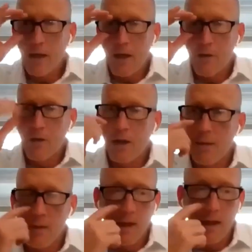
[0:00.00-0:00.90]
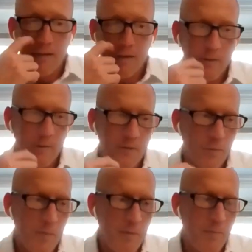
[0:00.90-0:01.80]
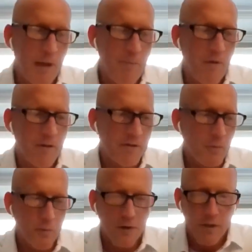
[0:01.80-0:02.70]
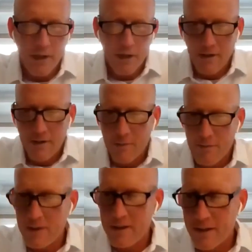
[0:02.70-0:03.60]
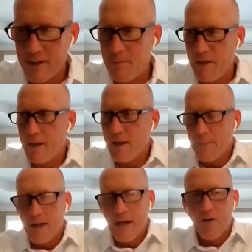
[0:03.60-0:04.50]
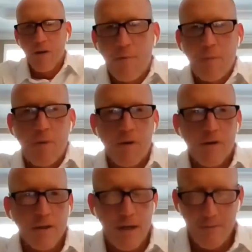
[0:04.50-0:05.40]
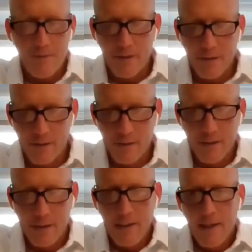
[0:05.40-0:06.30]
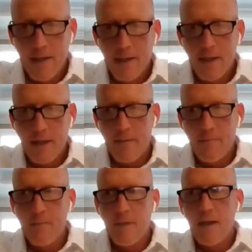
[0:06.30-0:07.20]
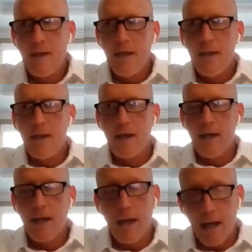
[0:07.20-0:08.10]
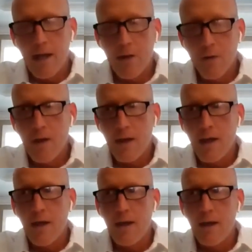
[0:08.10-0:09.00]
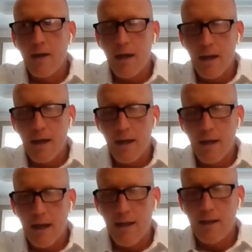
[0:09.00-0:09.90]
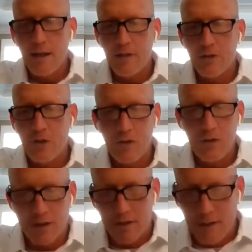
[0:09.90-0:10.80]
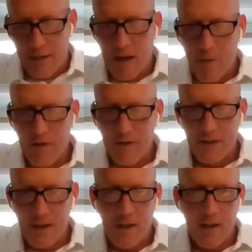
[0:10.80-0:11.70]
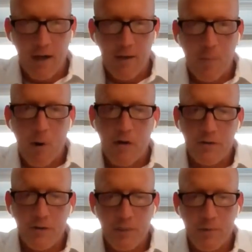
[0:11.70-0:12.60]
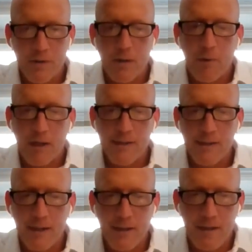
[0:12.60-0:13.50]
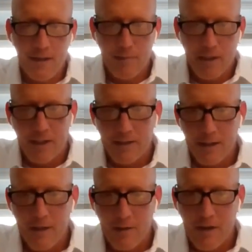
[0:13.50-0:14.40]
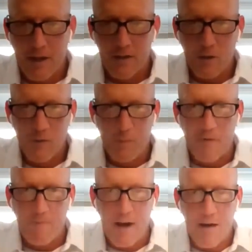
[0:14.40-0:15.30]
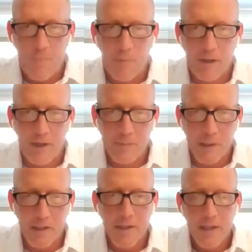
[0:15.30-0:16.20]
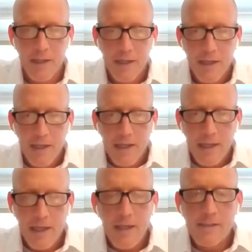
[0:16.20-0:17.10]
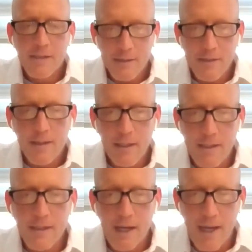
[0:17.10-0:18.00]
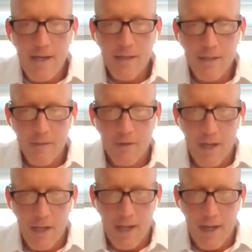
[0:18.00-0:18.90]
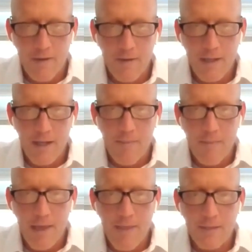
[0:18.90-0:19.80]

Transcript: I agree. I mean, I swim in bipartisan world here at the committee, and I mean, I grew in partisan offices, and I agree. I think the institution. I'm not one to say that the partisanship is unprecedented, because I think it's always been a fiery place, but it is heightened right now, and